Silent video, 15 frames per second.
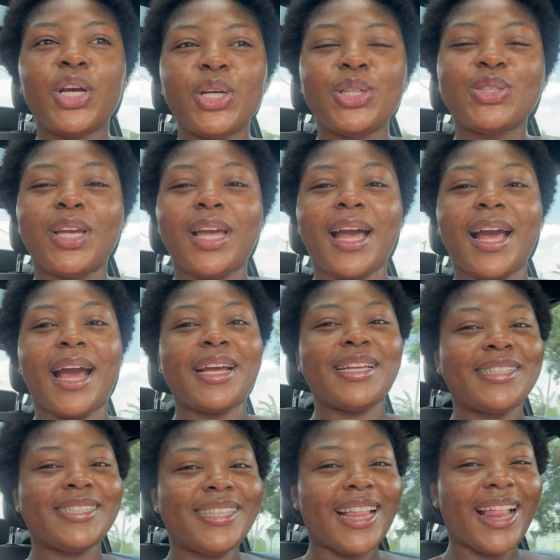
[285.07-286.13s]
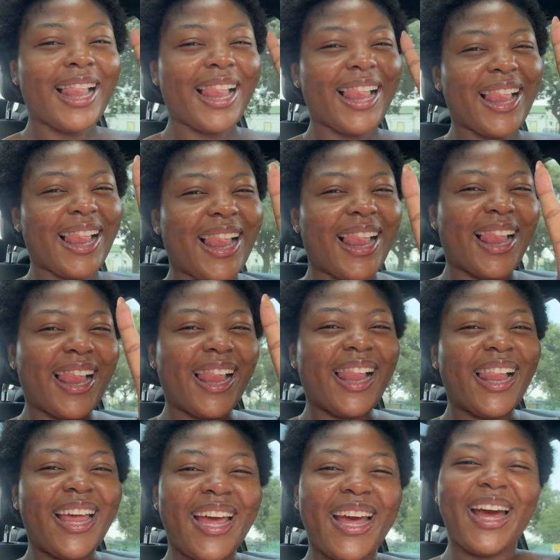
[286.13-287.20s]
So yeah, guys,
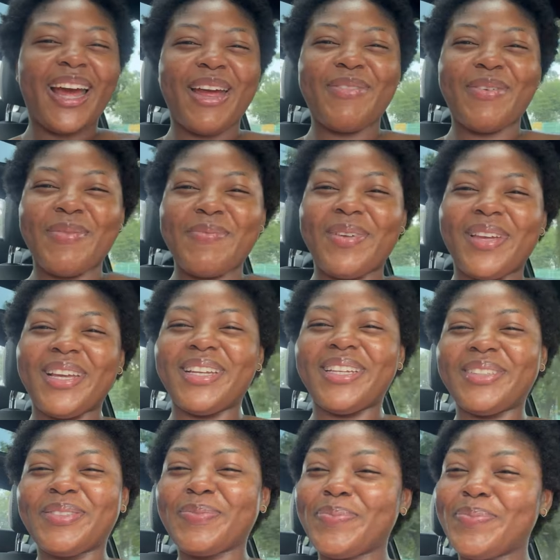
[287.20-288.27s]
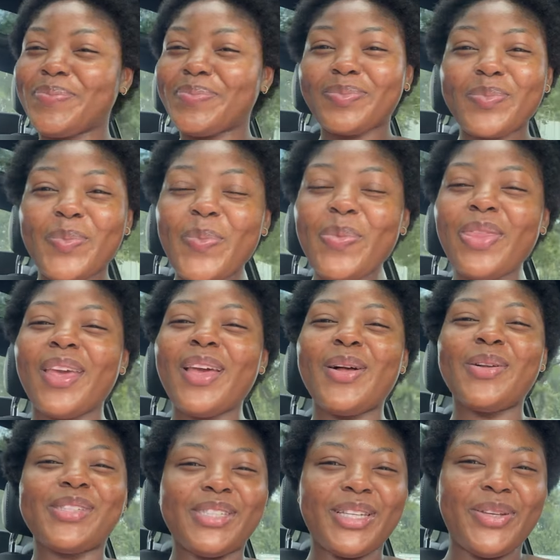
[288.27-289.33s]
I am Beni.
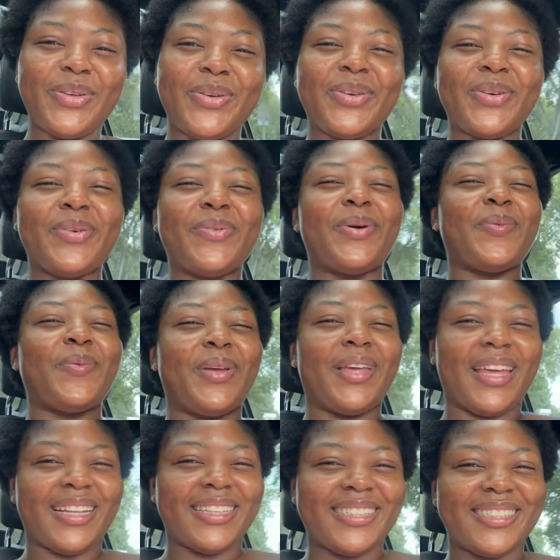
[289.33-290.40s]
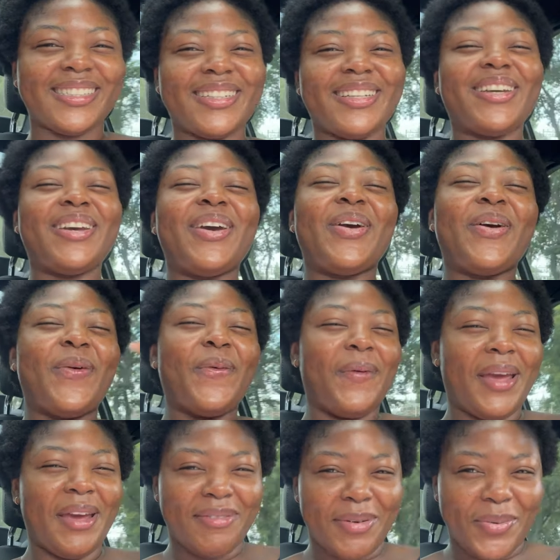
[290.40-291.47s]
I'll see you when we get
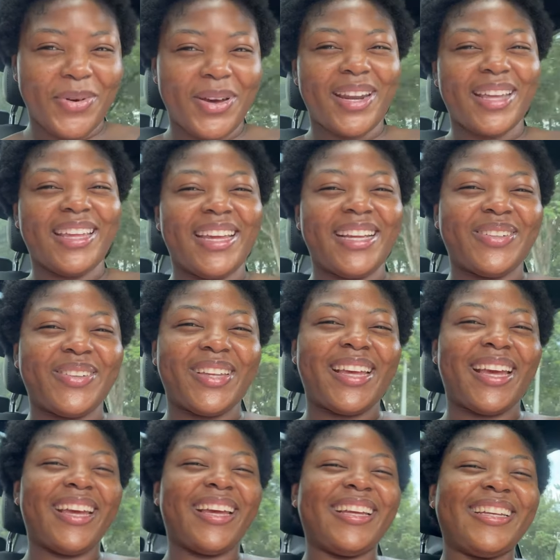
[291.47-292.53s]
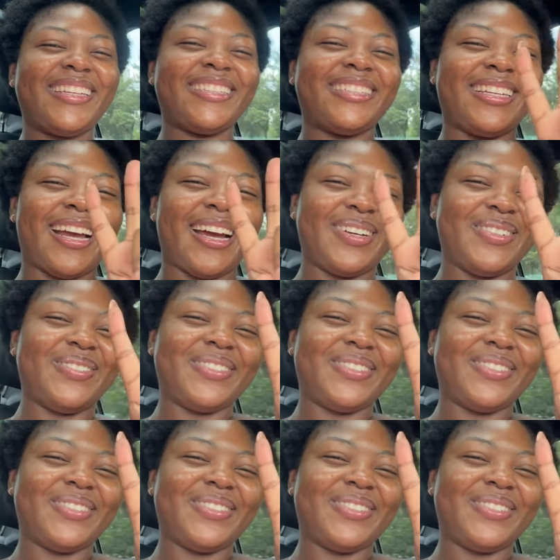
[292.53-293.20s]
wherever we're gonna get. Okay, ciao.